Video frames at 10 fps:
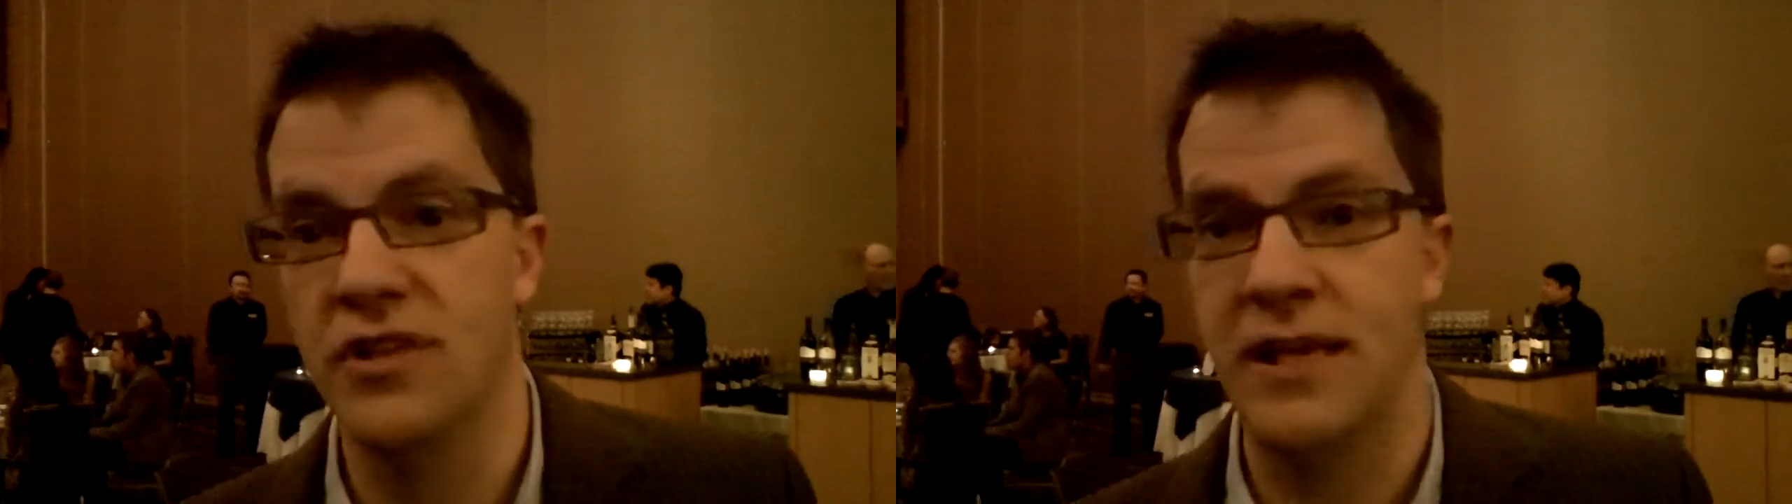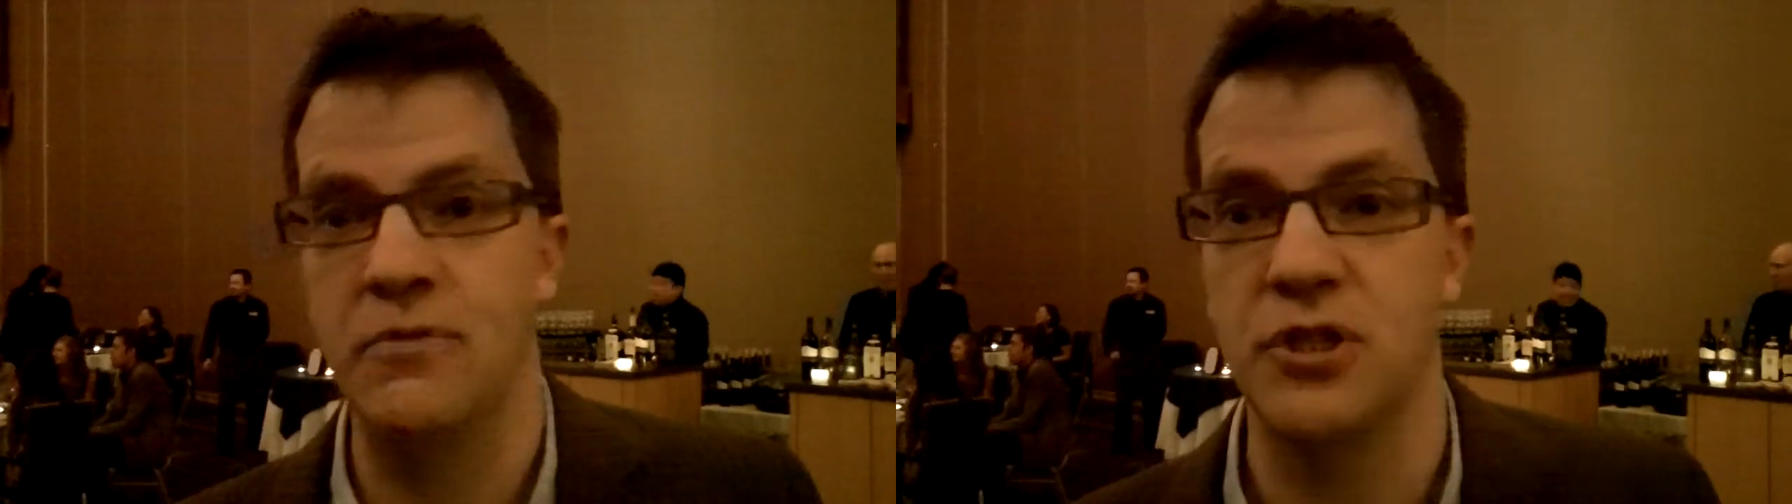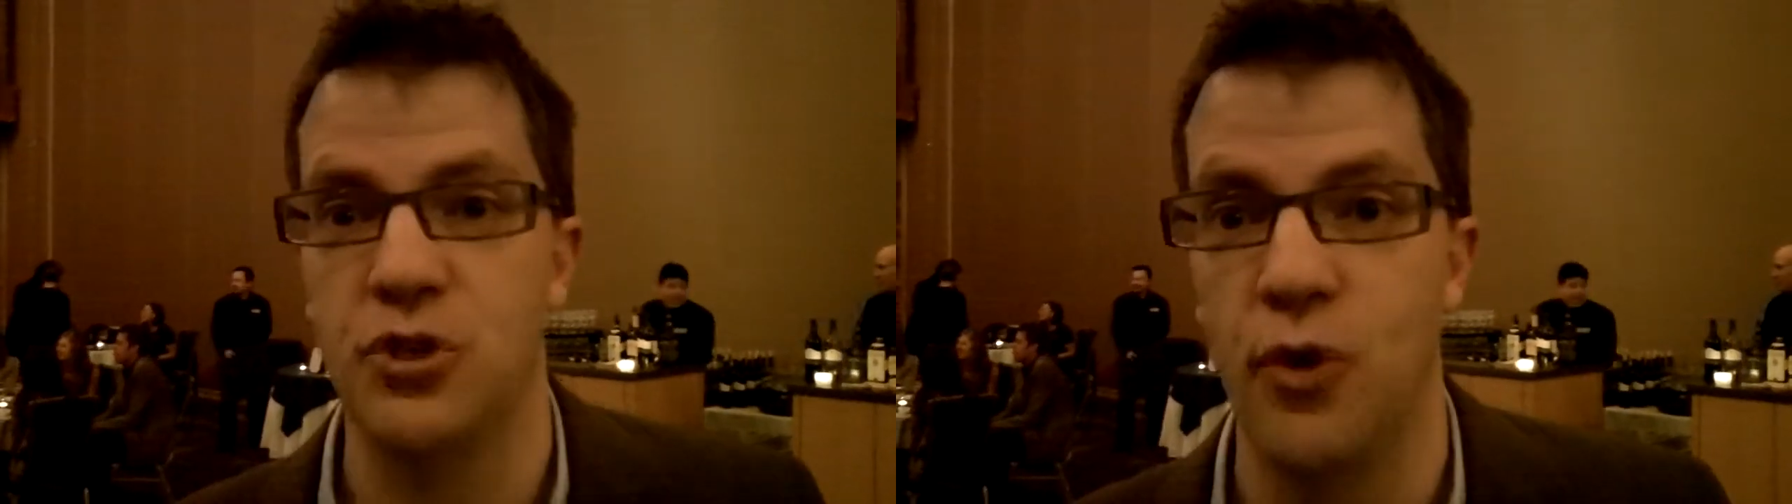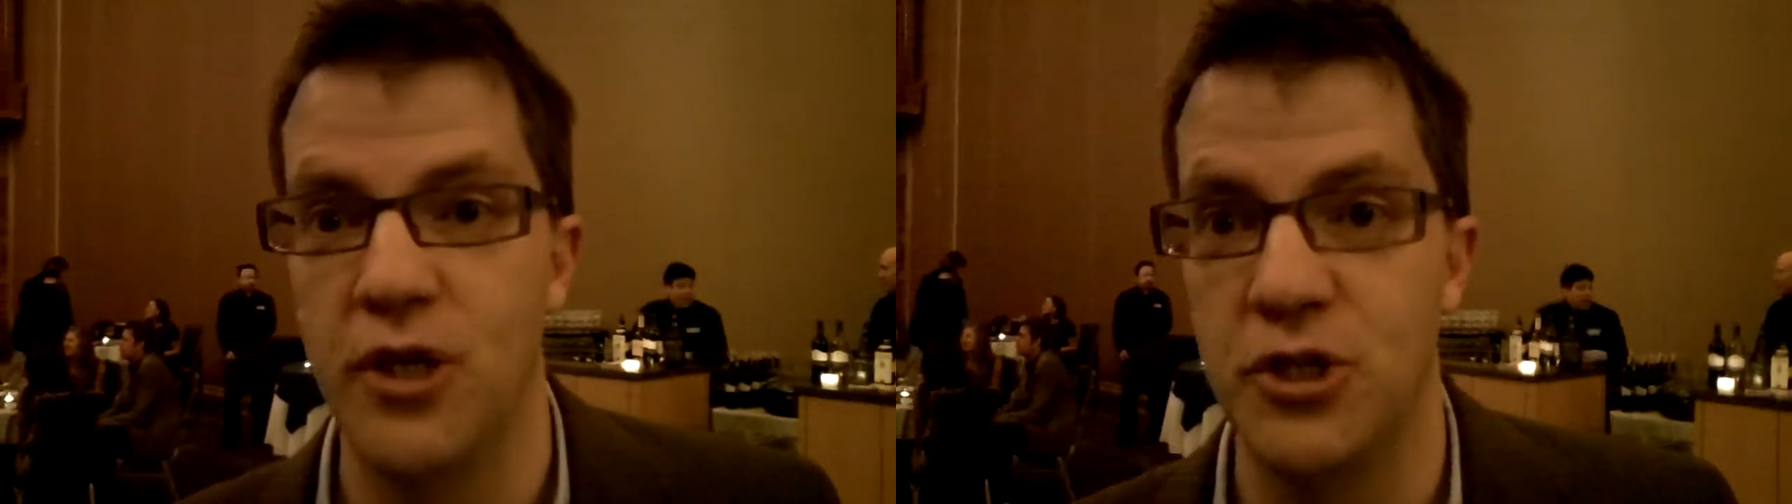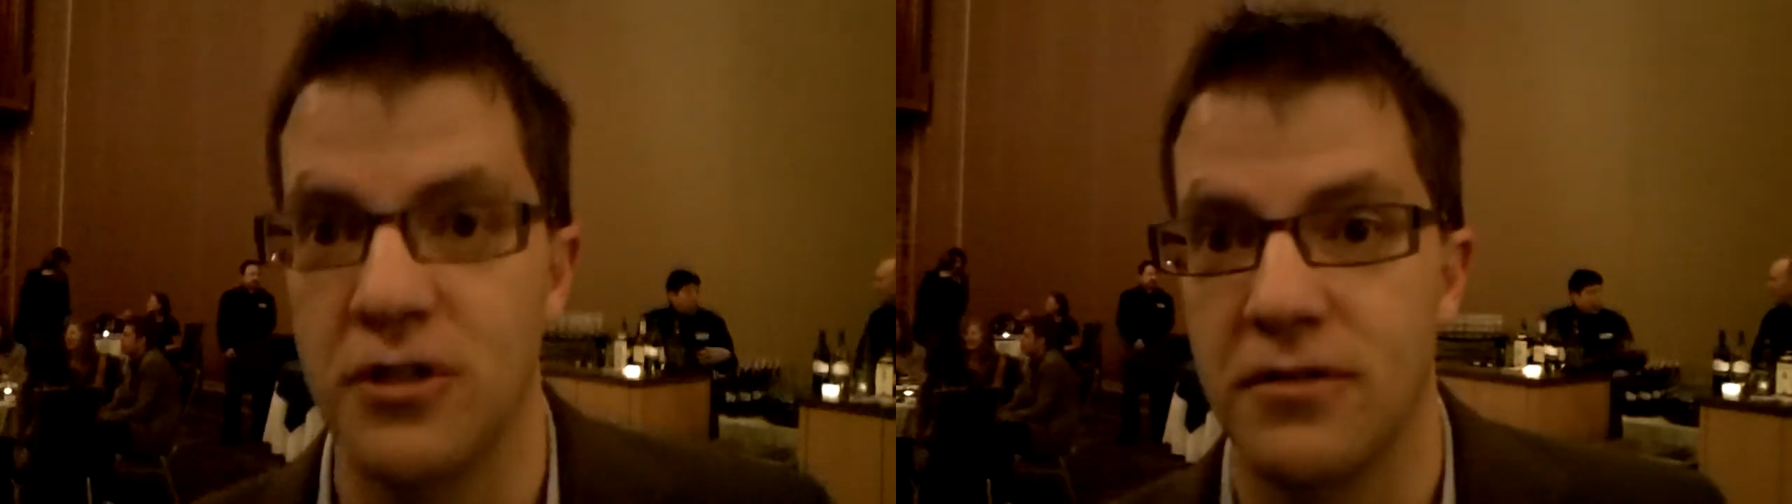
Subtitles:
in the same situation.